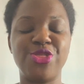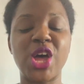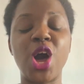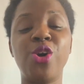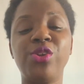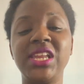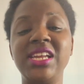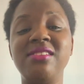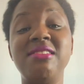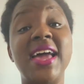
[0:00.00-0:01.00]
the
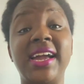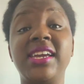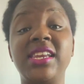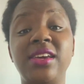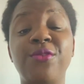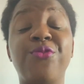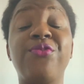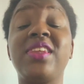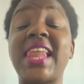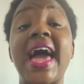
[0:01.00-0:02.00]
only negative
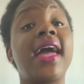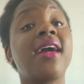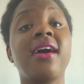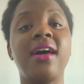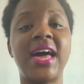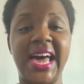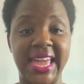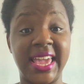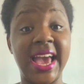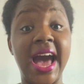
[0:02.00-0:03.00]
flack
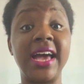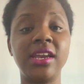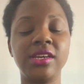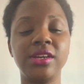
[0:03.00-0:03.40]
I got